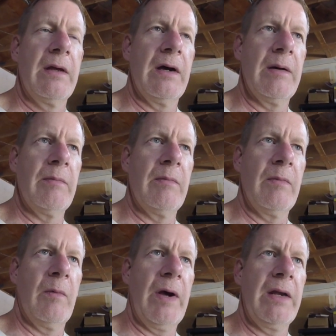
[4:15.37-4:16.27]

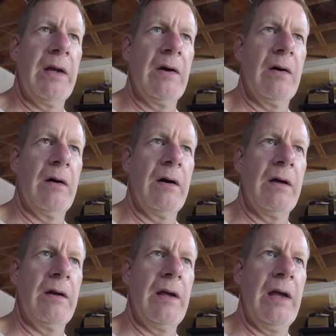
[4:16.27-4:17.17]
I'm waiting
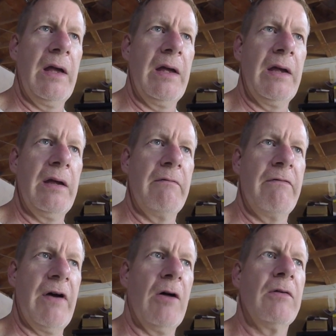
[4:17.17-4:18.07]
on a
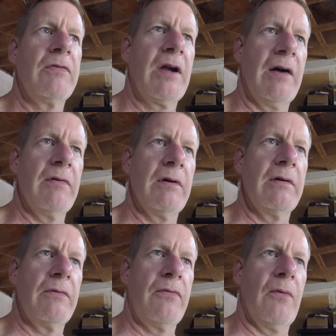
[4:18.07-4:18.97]
valve
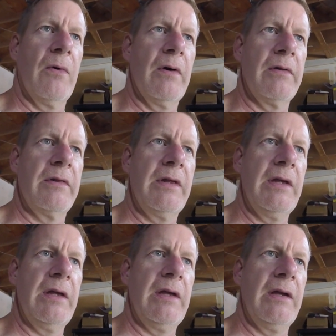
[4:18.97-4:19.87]
cover for
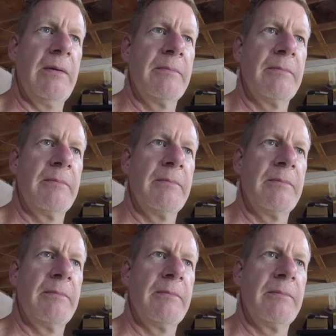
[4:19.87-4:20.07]
the